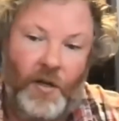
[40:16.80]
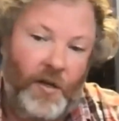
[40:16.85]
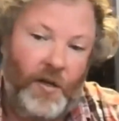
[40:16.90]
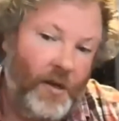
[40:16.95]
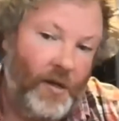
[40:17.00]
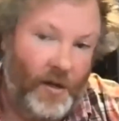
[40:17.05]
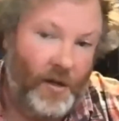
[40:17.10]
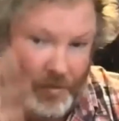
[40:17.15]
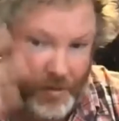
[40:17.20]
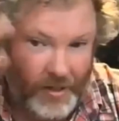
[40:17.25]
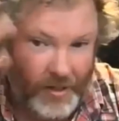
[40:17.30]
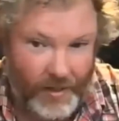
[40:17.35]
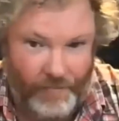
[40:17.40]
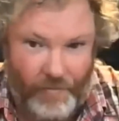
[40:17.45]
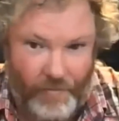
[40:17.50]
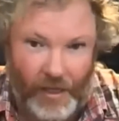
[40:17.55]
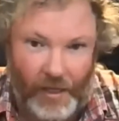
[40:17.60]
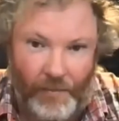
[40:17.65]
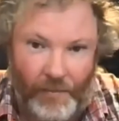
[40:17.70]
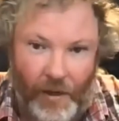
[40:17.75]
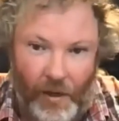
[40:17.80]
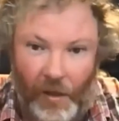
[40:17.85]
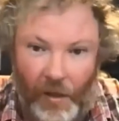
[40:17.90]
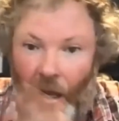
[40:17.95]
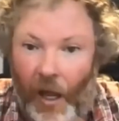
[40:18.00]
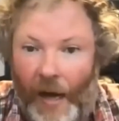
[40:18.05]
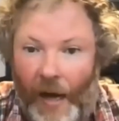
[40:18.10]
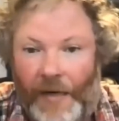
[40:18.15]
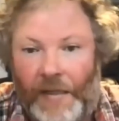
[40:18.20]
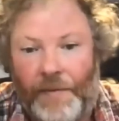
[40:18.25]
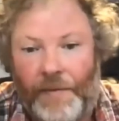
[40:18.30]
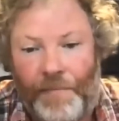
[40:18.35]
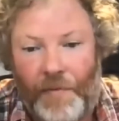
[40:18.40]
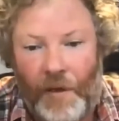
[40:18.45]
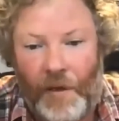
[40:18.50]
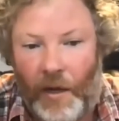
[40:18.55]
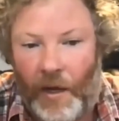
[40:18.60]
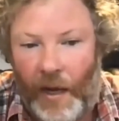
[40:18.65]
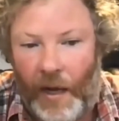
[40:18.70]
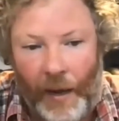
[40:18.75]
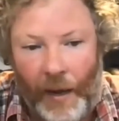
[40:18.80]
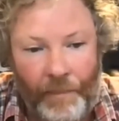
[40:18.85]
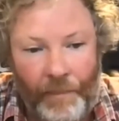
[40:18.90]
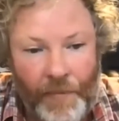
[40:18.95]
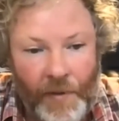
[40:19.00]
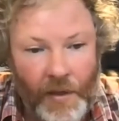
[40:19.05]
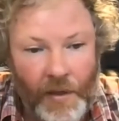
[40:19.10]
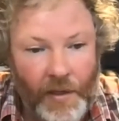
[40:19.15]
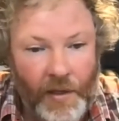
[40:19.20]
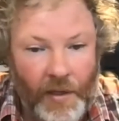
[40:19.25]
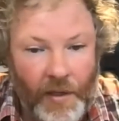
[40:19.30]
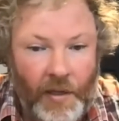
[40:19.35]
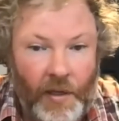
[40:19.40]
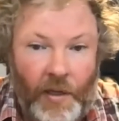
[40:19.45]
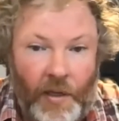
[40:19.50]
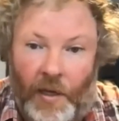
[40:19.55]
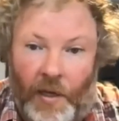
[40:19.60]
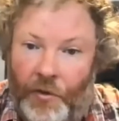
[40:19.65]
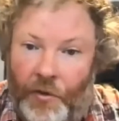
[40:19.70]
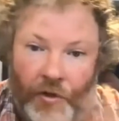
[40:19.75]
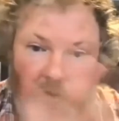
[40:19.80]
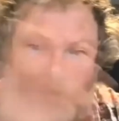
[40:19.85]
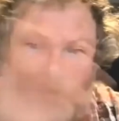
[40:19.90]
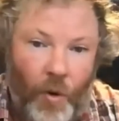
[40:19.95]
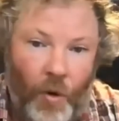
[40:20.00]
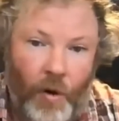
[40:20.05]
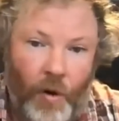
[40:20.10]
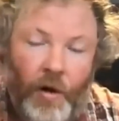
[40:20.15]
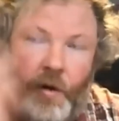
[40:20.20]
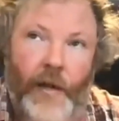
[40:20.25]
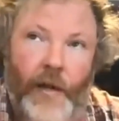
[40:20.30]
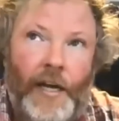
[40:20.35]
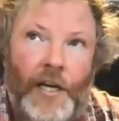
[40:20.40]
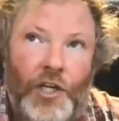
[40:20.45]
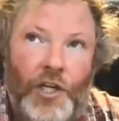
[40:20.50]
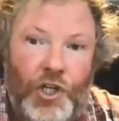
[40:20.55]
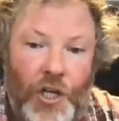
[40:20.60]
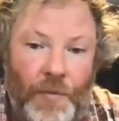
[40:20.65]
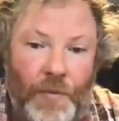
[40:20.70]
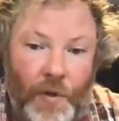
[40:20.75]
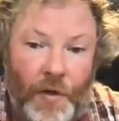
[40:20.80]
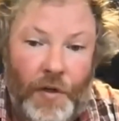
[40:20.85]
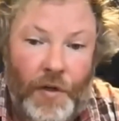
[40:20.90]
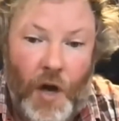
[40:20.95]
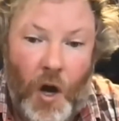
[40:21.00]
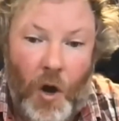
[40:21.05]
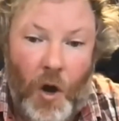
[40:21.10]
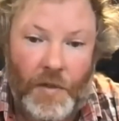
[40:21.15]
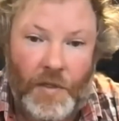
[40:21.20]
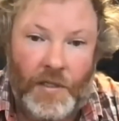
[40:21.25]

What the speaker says: where I think about a lot, there's more like sheep and goats.